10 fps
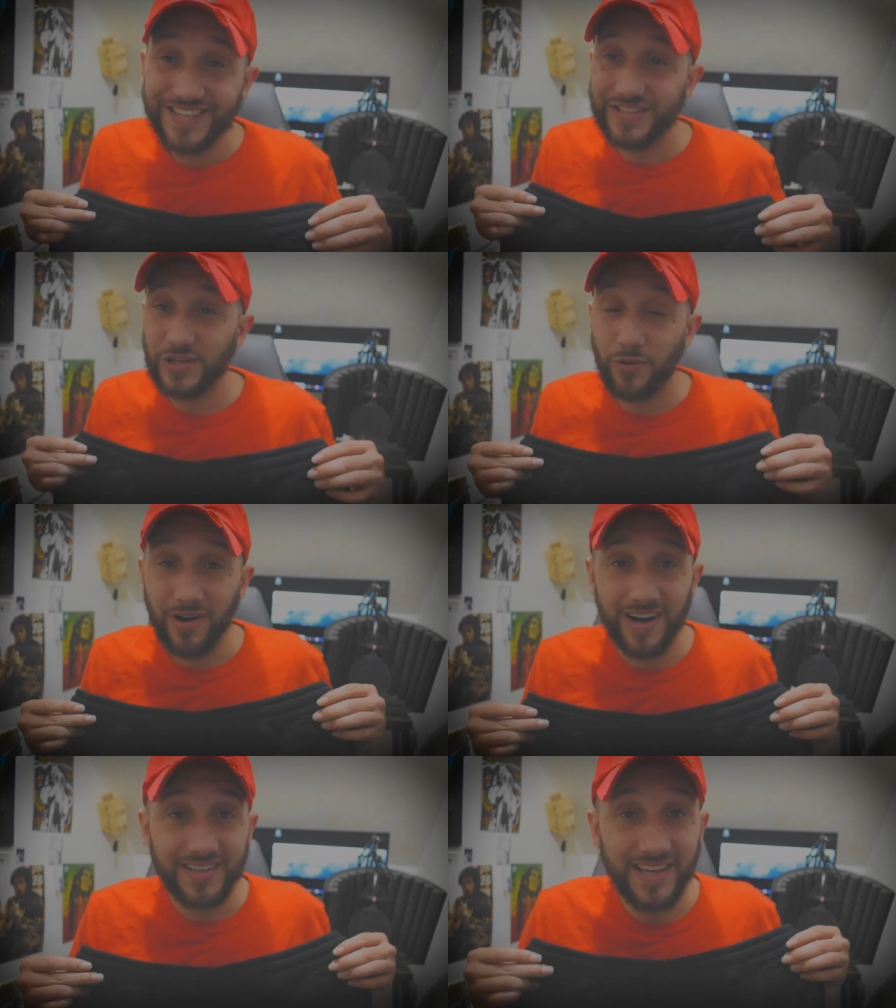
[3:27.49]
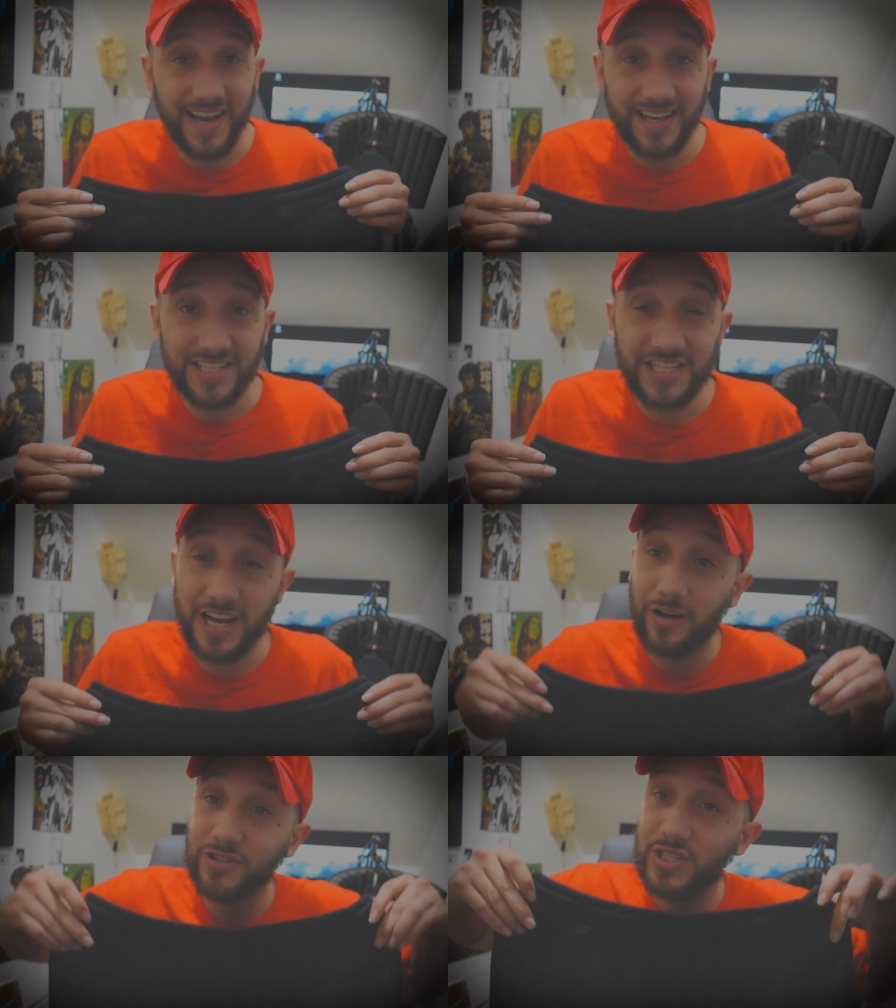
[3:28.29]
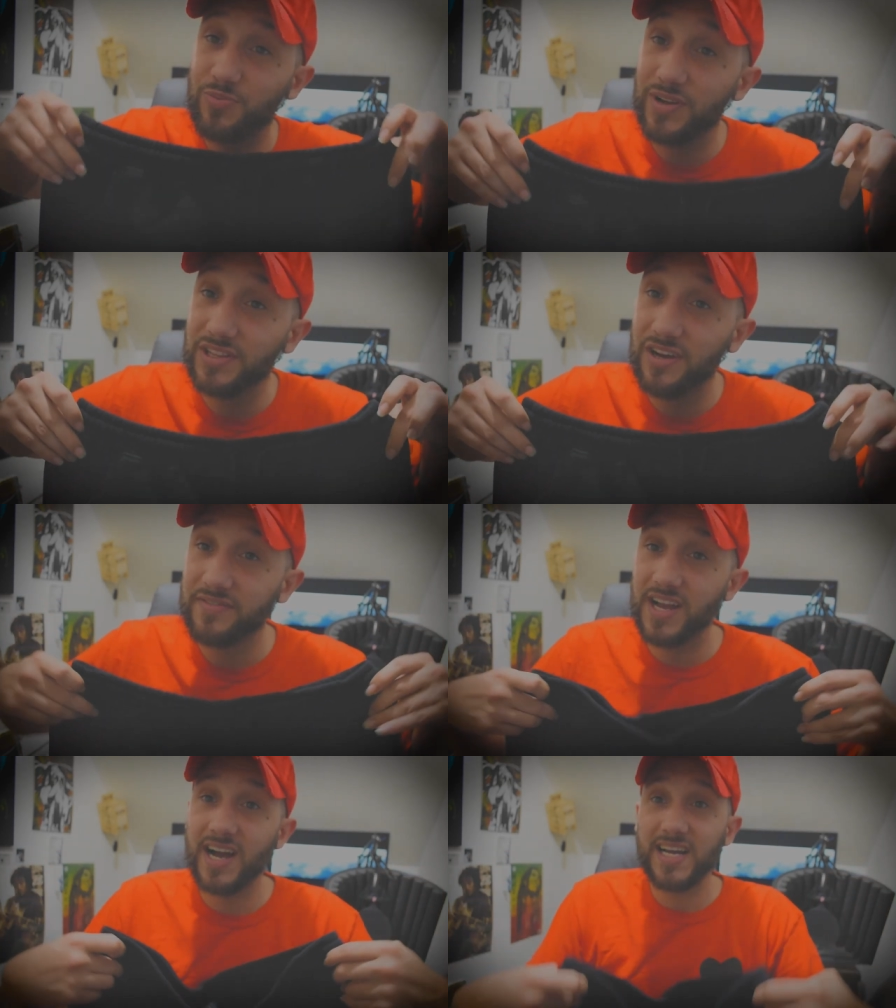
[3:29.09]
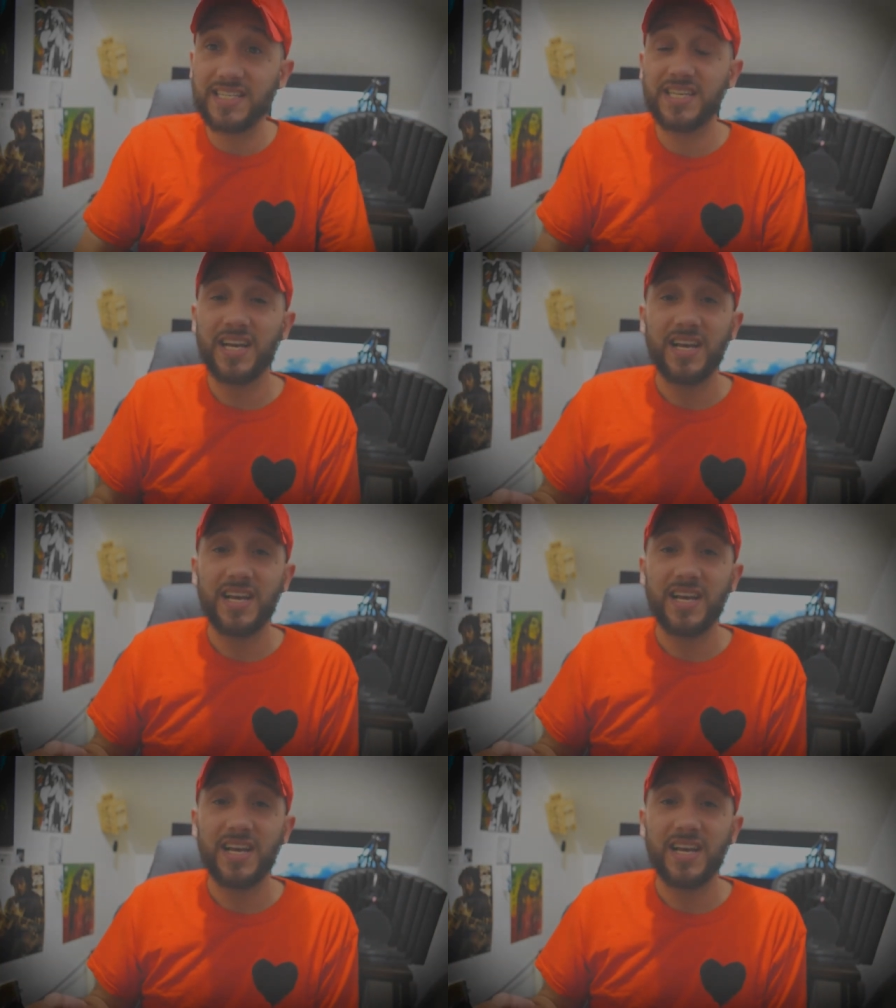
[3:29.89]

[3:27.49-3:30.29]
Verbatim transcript: So uh, yeah, shout out to Spread Love guys.